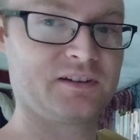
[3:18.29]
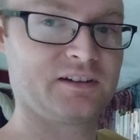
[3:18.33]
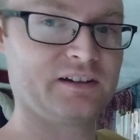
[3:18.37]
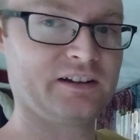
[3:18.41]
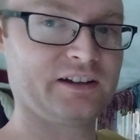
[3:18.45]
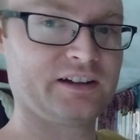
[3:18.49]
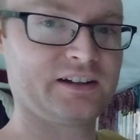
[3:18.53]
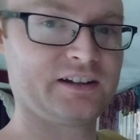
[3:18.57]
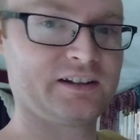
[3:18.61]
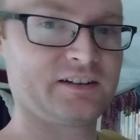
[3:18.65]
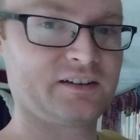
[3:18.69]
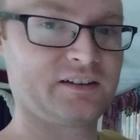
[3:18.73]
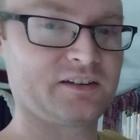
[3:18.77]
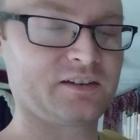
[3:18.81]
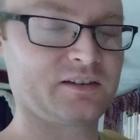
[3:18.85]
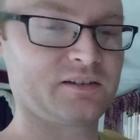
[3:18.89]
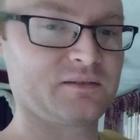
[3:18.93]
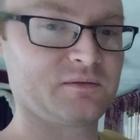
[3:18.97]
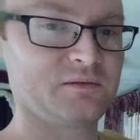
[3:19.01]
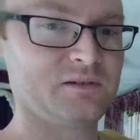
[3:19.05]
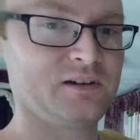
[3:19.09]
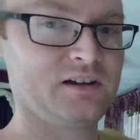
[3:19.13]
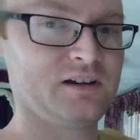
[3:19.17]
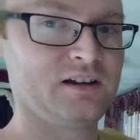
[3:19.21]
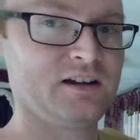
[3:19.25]
It's
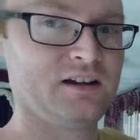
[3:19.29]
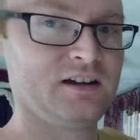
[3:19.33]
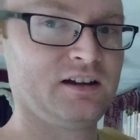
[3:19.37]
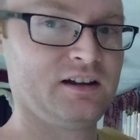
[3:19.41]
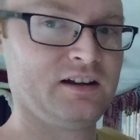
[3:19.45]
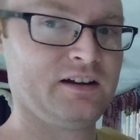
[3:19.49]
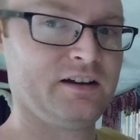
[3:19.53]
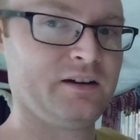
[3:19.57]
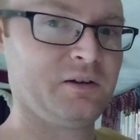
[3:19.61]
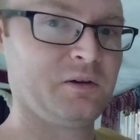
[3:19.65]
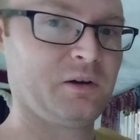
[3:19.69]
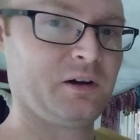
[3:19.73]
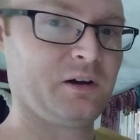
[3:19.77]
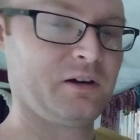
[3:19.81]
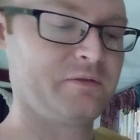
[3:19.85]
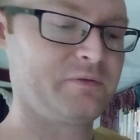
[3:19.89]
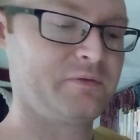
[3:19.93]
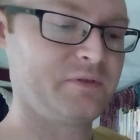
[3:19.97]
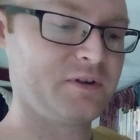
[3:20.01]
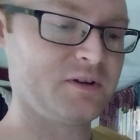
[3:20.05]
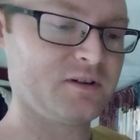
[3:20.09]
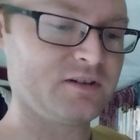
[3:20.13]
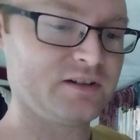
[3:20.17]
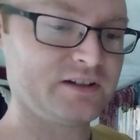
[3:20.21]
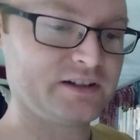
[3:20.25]
a
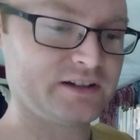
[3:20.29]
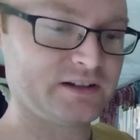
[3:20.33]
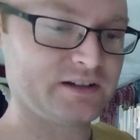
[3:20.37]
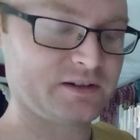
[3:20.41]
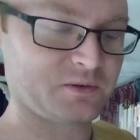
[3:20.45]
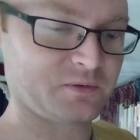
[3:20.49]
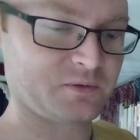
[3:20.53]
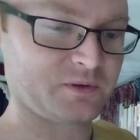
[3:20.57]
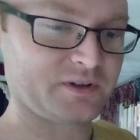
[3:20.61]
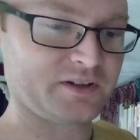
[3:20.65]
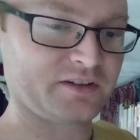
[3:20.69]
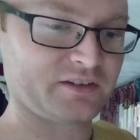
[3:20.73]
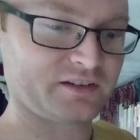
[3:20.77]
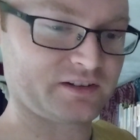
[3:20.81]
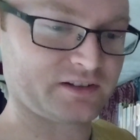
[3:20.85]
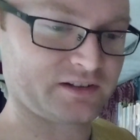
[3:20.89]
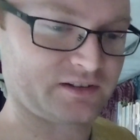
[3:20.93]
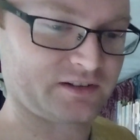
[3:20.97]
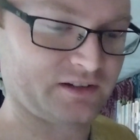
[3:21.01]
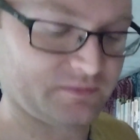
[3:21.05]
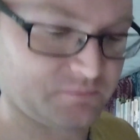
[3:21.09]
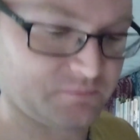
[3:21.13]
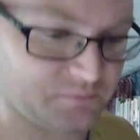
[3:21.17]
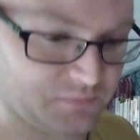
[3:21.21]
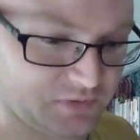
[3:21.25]
very
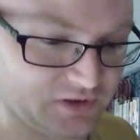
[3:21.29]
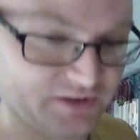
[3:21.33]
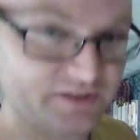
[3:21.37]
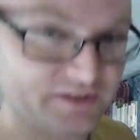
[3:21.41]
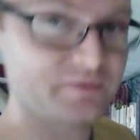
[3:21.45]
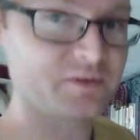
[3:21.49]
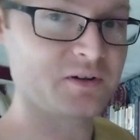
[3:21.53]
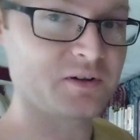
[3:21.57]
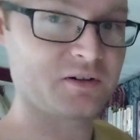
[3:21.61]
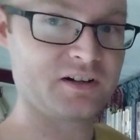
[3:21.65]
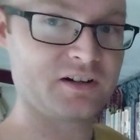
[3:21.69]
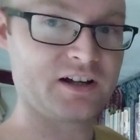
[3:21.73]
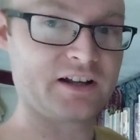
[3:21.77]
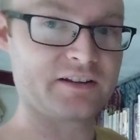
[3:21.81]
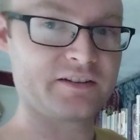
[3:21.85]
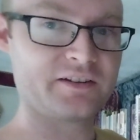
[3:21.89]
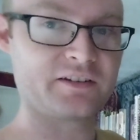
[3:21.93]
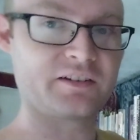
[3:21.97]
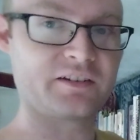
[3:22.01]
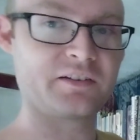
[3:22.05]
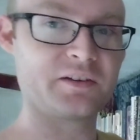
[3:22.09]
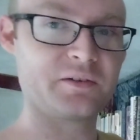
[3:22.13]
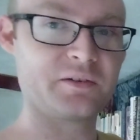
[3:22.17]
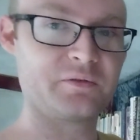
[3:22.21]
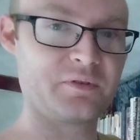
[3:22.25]
interesting, believe it or not,
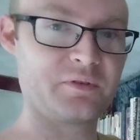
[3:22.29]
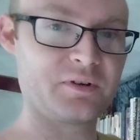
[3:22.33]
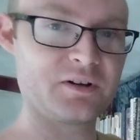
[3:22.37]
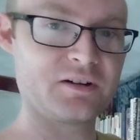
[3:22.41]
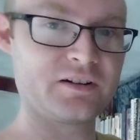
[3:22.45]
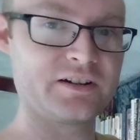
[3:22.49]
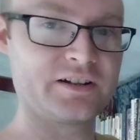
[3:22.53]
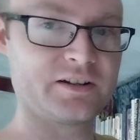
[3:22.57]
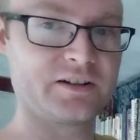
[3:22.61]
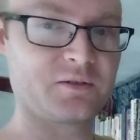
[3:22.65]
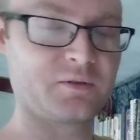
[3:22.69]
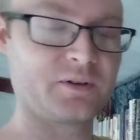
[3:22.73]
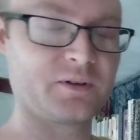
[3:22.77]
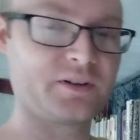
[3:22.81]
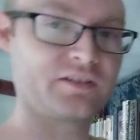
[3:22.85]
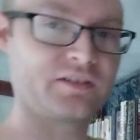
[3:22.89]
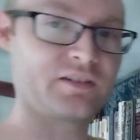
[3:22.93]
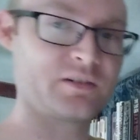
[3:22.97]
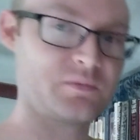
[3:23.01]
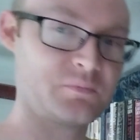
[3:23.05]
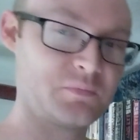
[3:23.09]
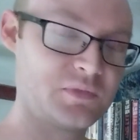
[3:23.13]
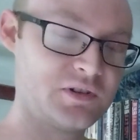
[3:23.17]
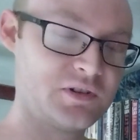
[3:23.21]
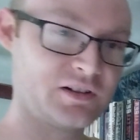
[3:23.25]
this is a very
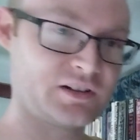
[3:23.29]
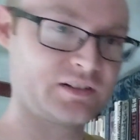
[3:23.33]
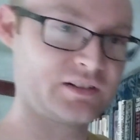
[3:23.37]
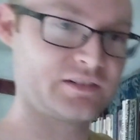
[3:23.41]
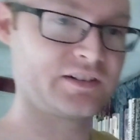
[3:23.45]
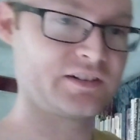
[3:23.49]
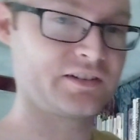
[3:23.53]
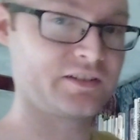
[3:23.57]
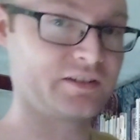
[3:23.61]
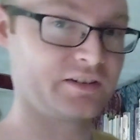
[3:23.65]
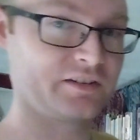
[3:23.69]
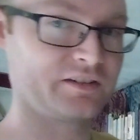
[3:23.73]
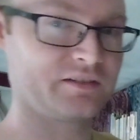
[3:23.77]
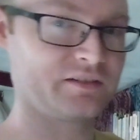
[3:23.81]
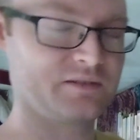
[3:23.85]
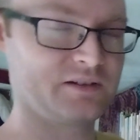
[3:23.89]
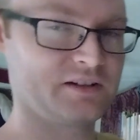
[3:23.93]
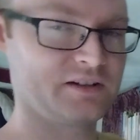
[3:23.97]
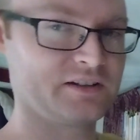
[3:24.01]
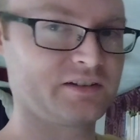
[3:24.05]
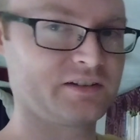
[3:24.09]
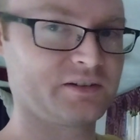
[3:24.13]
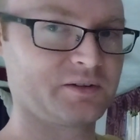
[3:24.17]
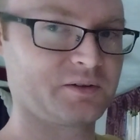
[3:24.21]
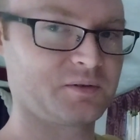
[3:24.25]
interesting book, and this
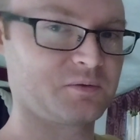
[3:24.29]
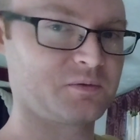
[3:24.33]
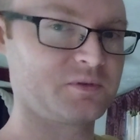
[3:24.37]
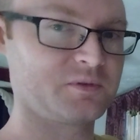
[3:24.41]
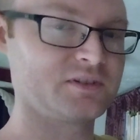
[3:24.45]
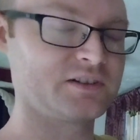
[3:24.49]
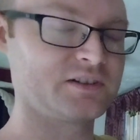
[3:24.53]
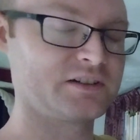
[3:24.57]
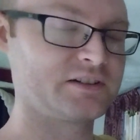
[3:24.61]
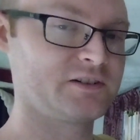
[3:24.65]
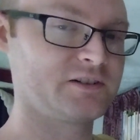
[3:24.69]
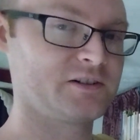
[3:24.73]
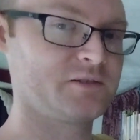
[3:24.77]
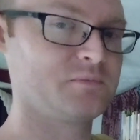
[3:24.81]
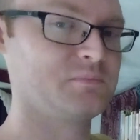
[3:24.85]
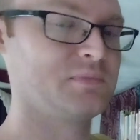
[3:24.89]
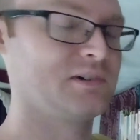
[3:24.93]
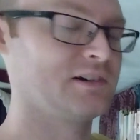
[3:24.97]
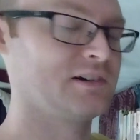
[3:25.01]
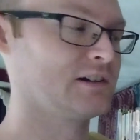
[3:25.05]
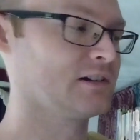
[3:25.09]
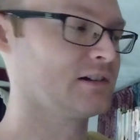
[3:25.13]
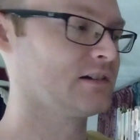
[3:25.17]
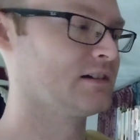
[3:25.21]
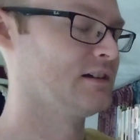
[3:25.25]
is a really good
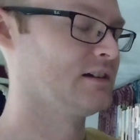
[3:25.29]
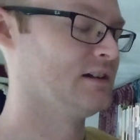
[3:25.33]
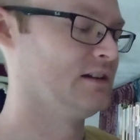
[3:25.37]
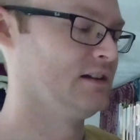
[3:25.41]
book.